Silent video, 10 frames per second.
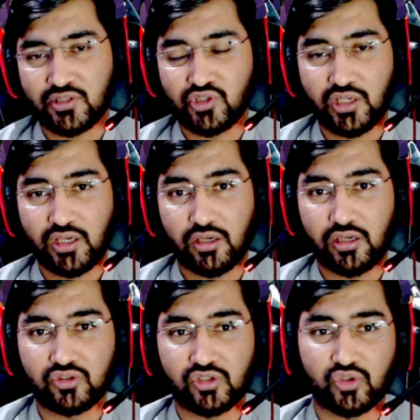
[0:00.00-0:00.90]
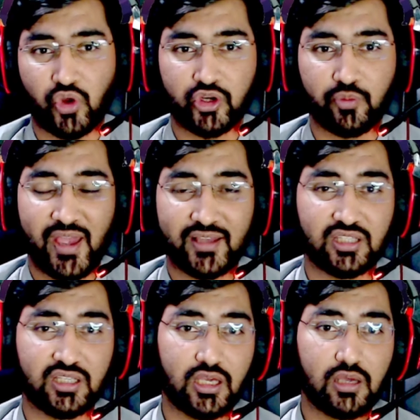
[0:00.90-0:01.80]
see he's just going to make
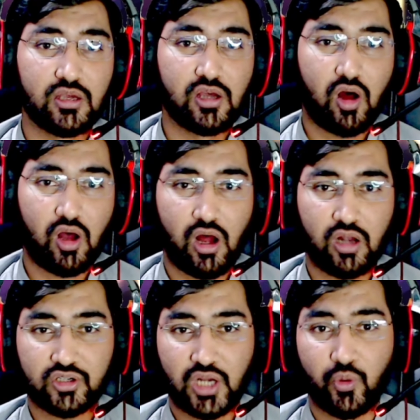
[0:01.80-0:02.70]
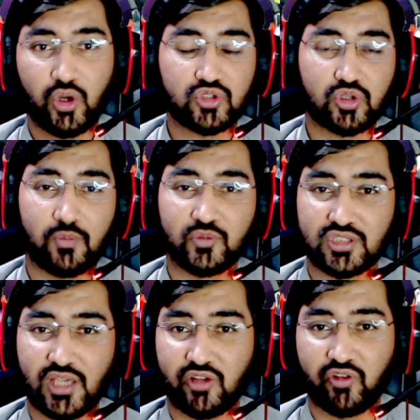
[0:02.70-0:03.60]
the ultra evolution of the
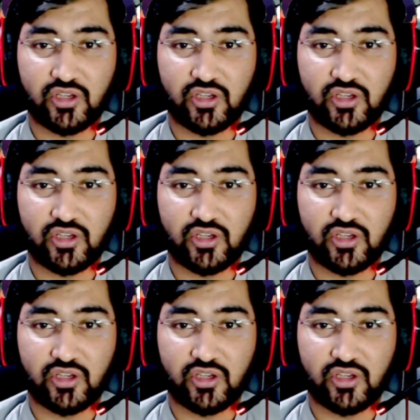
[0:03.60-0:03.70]
Sally very